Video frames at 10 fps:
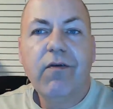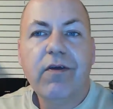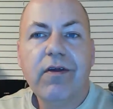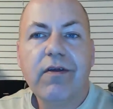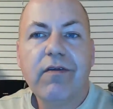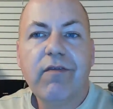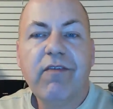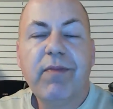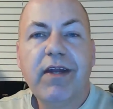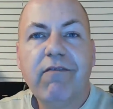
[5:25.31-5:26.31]
or
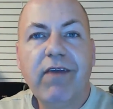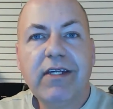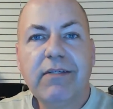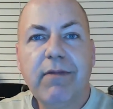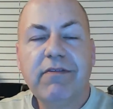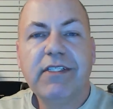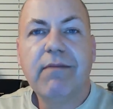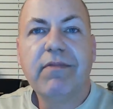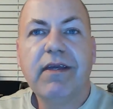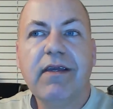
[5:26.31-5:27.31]
we've been a victim of
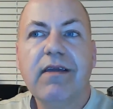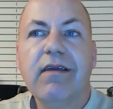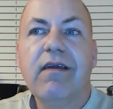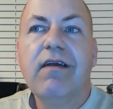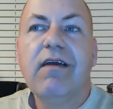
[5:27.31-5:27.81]
something,